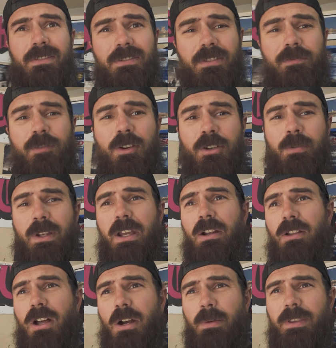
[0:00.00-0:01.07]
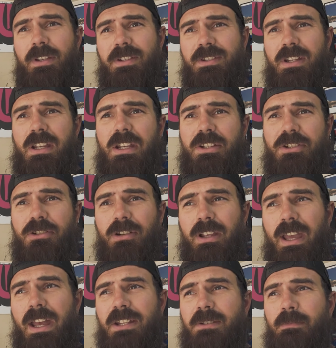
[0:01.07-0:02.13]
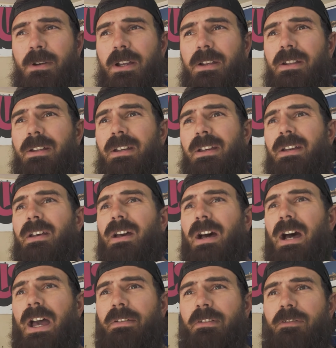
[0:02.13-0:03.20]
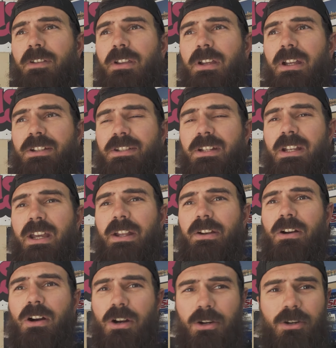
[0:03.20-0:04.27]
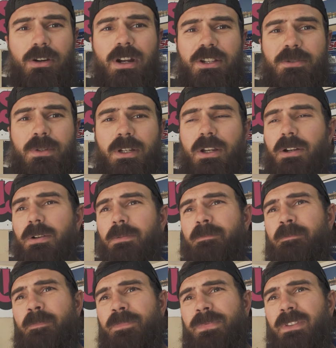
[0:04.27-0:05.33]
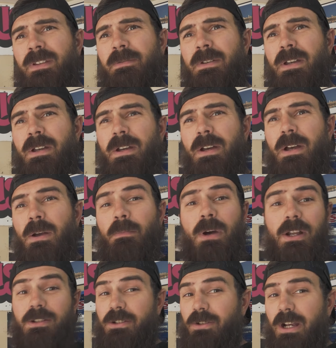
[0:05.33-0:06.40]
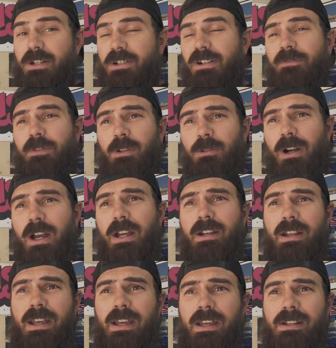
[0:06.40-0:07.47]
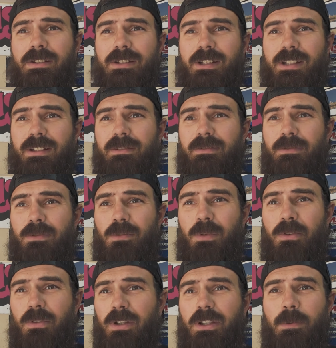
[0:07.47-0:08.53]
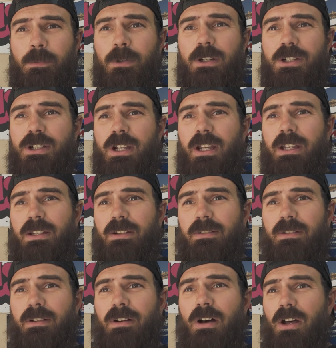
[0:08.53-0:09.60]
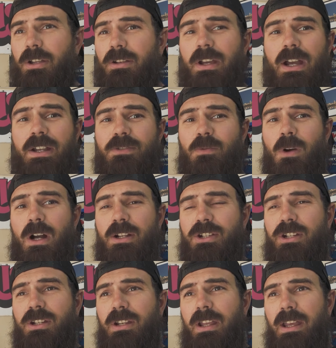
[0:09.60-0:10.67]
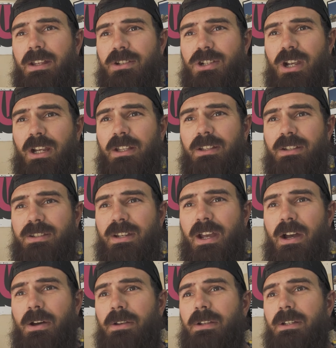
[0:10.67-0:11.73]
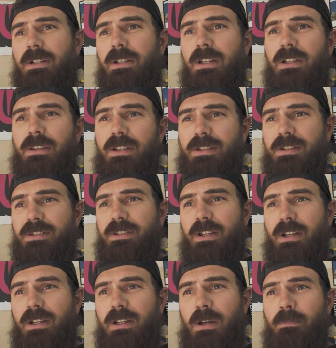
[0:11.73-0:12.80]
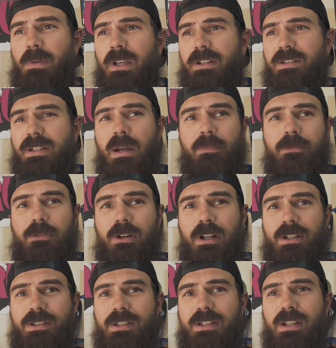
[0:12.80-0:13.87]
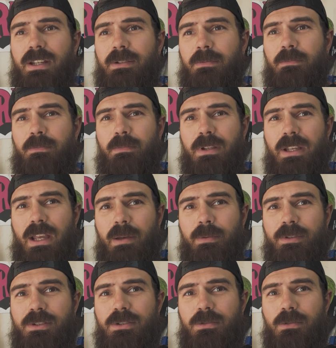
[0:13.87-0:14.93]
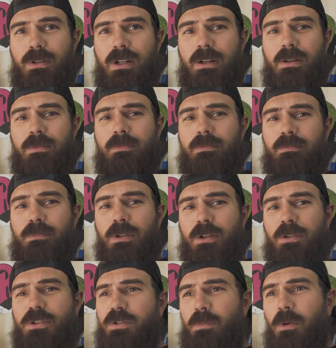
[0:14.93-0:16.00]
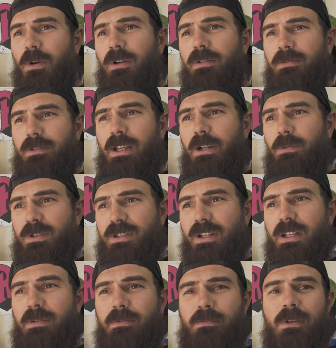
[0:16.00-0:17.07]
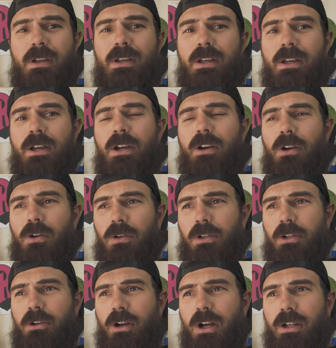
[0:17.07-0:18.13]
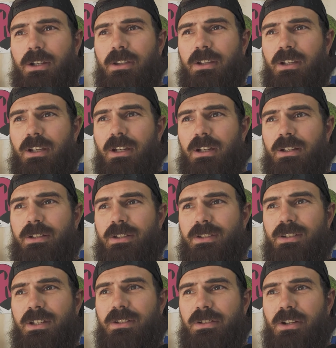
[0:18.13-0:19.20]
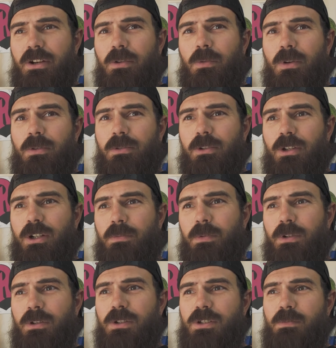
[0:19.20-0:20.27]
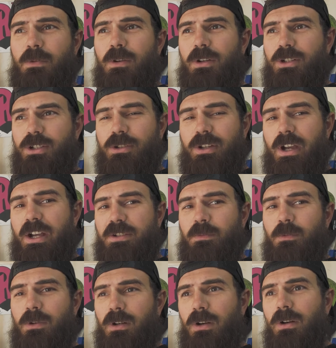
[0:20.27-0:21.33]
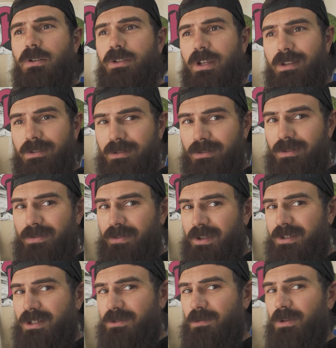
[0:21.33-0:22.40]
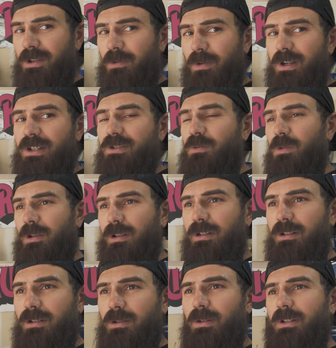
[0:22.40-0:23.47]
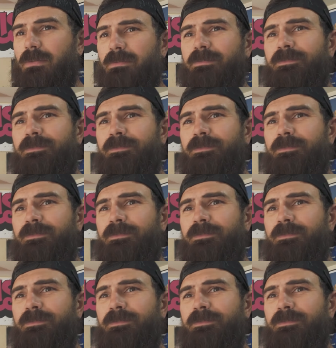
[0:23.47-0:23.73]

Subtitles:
the further we get along with this, the easier it gets, but I have a feeling it's going to get harder as we go. But you guys are here for the ride, and we really appreciate all you guys watching and checking this out. This is a big step for us, being able to produce more. Like we said earlier on in the season here, we're looking to produce more, show you guys more gold, and this is one of the ways we're going to do it.